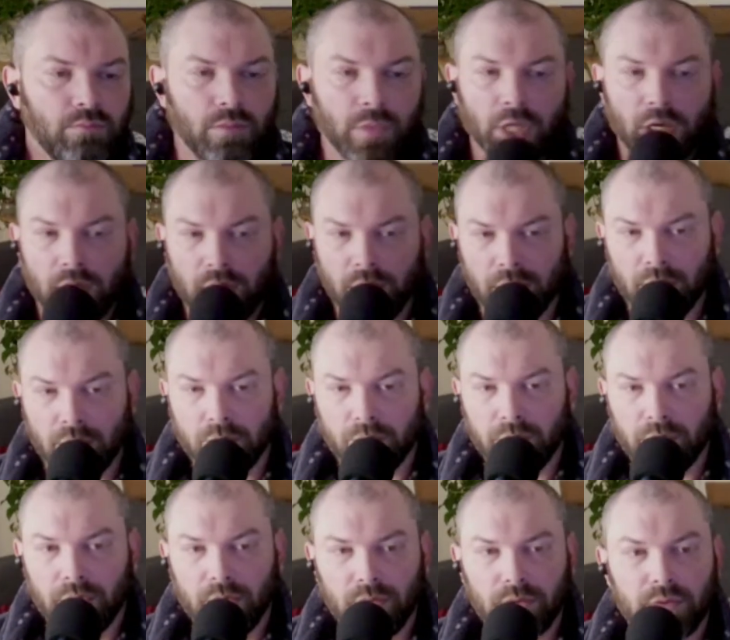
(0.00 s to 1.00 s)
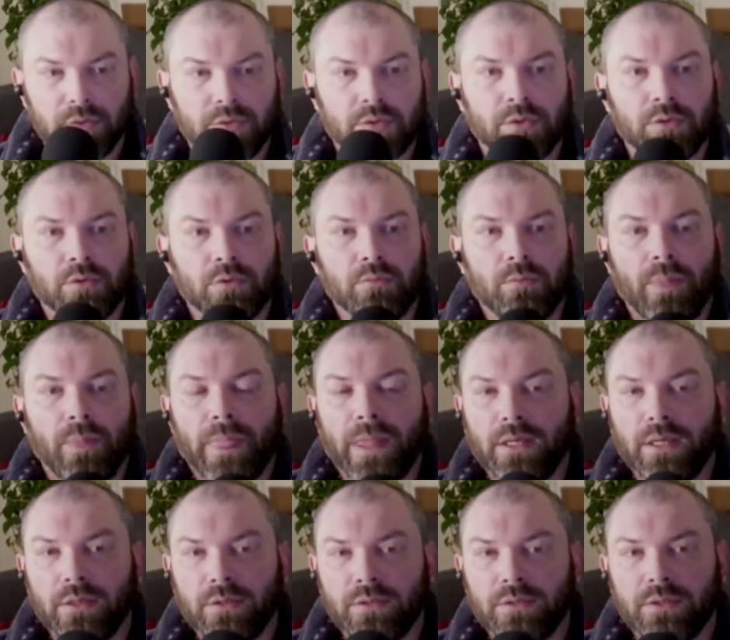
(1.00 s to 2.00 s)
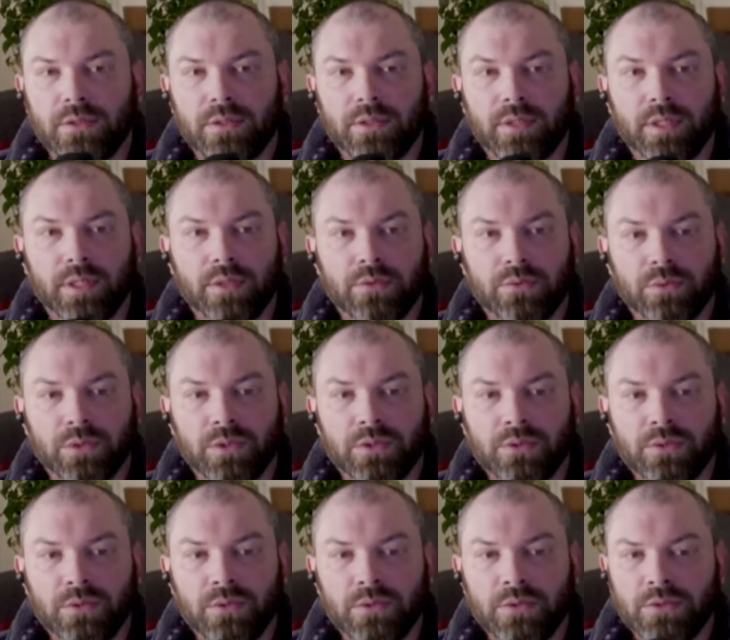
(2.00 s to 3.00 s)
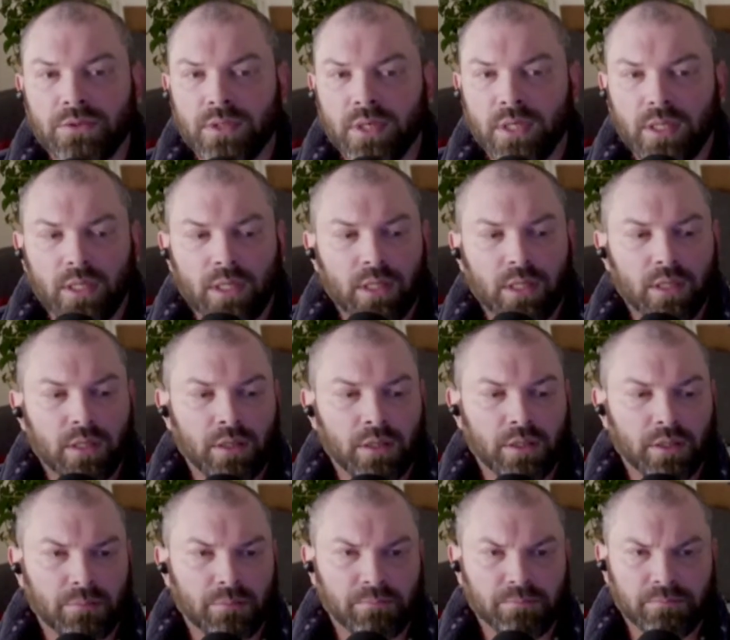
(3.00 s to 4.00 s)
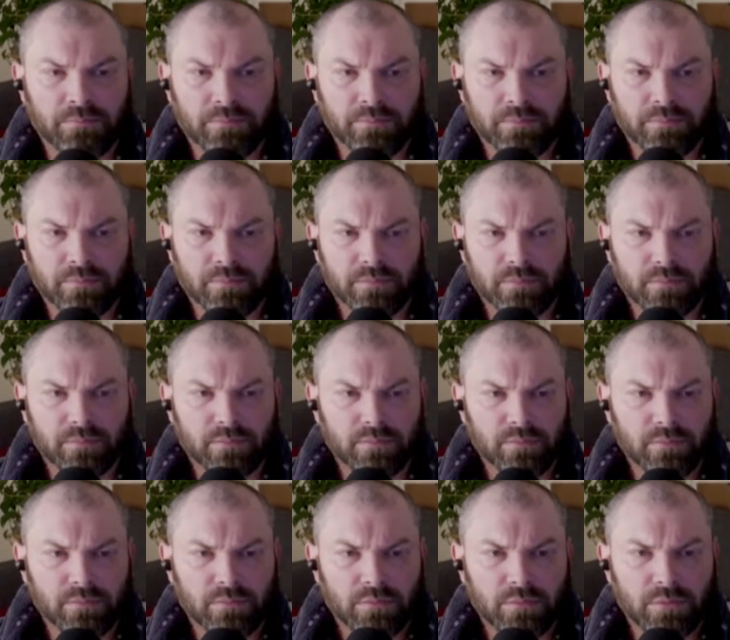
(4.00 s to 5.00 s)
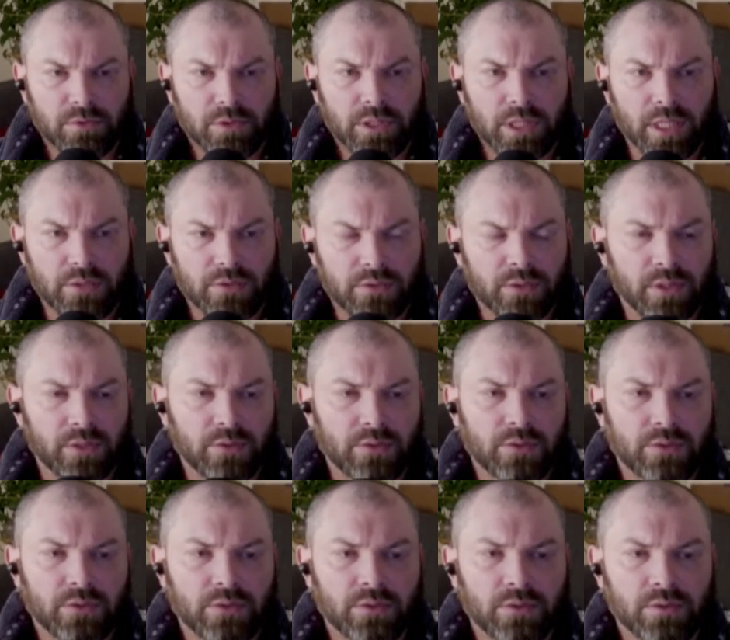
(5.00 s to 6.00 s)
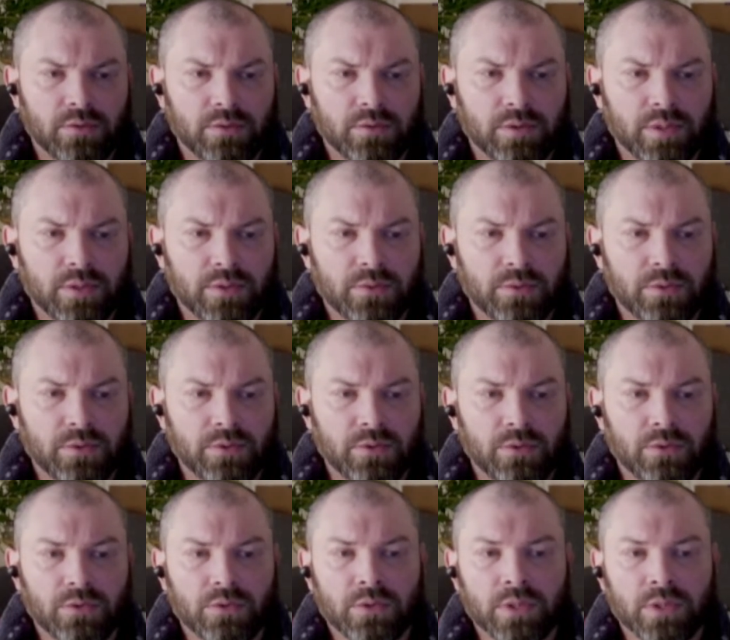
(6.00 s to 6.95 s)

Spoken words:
There we go. So here's the dice resource. Yes, dice resource.